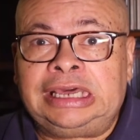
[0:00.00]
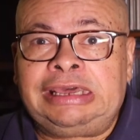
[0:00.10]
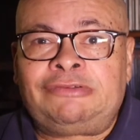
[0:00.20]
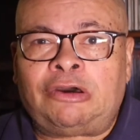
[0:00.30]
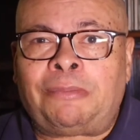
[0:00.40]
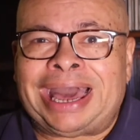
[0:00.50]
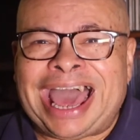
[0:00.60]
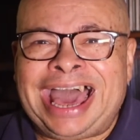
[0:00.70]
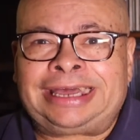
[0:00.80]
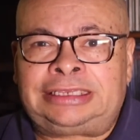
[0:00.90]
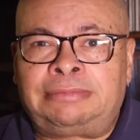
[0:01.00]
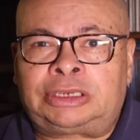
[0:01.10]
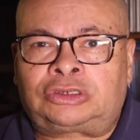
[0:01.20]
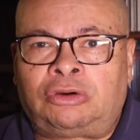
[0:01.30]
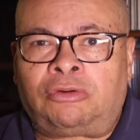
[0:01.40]
even though my
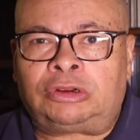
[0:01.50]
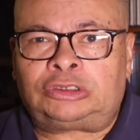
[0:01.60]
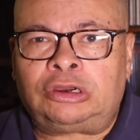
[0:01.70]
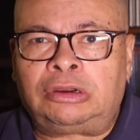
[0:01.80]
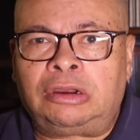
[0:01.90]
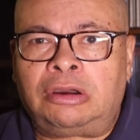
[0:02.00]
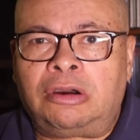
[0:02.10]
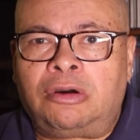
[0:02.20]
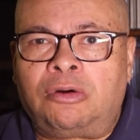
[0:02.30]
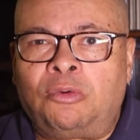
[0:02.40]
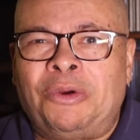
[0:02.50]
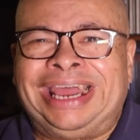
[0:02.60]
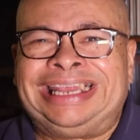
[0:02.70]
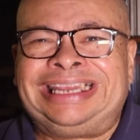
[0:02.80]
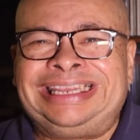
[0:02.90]
academic scores were
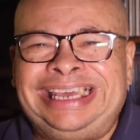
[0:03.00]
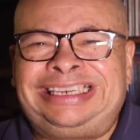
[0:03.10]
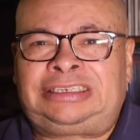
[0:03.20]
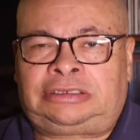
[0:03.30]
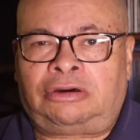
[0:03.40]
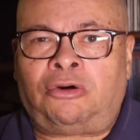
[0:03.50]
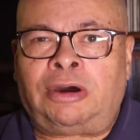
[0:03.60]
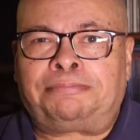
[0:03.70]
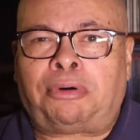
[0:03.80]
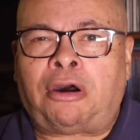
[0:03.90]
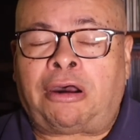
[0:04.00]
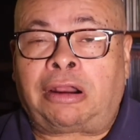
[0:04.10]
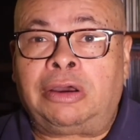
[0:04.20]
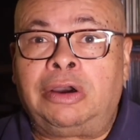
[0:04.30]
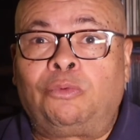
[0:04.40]
at least on
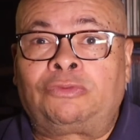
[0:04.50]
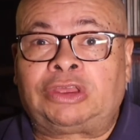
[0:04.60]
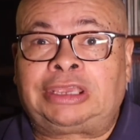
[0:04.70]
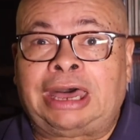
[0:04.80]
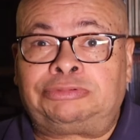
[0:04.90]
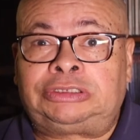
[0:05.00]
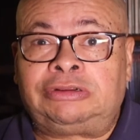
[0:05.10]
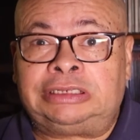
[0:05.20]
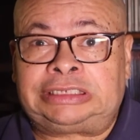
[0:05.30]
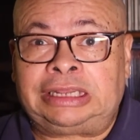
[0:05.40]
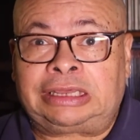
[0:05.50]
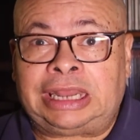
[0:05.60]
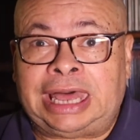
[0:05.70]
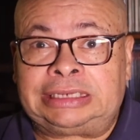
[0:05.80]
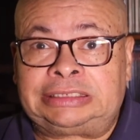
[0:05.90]
par with the top students in the
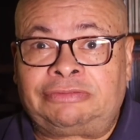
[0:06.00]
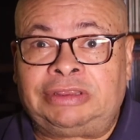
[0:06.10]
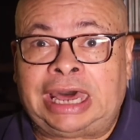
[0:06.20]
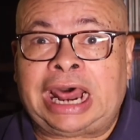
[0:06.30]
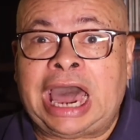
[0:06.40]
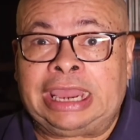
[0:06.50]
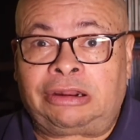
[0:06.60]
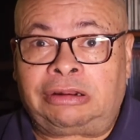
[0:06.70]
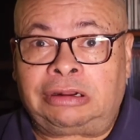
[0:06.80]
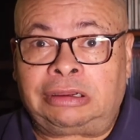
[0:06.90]
class, if not higher.